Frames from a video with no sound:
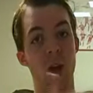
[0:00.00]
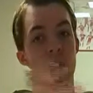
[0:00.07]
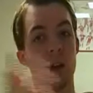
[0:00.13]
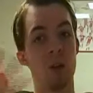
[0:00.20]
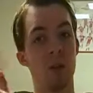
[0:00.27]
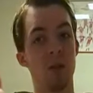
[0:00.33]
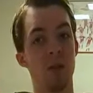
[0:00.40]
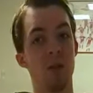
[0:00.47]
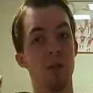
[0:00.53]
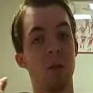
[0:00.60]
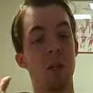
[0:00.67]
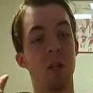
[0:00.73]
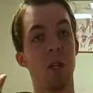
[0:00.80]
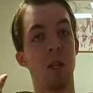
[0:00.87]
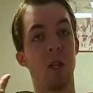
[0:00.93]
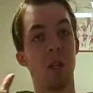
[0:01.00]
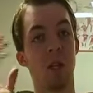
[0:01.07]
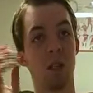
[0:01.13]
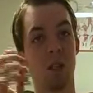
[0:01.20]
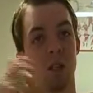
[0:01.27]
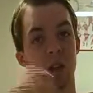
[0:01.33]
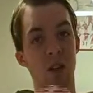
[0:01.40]
and then
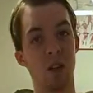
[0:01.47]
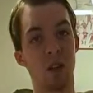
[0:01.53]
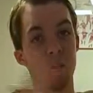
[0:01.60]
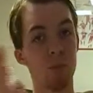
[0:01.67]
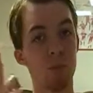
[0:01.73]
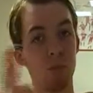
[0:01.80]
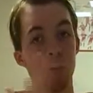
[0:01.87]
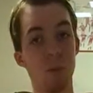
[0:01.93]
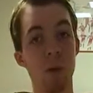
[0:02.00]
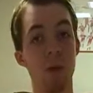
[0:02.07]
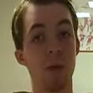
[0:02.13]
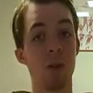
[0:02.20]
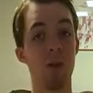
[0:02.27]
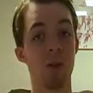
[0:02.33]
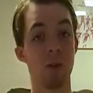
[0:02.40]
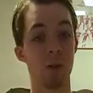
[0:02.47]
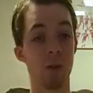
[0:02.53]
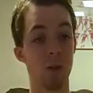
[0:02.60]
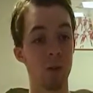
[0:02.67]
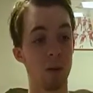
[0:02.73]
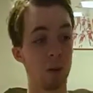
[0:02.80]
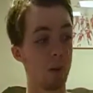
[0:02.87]
kaboom, shoots
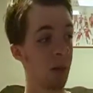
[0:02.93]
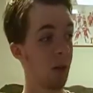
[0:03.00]
him,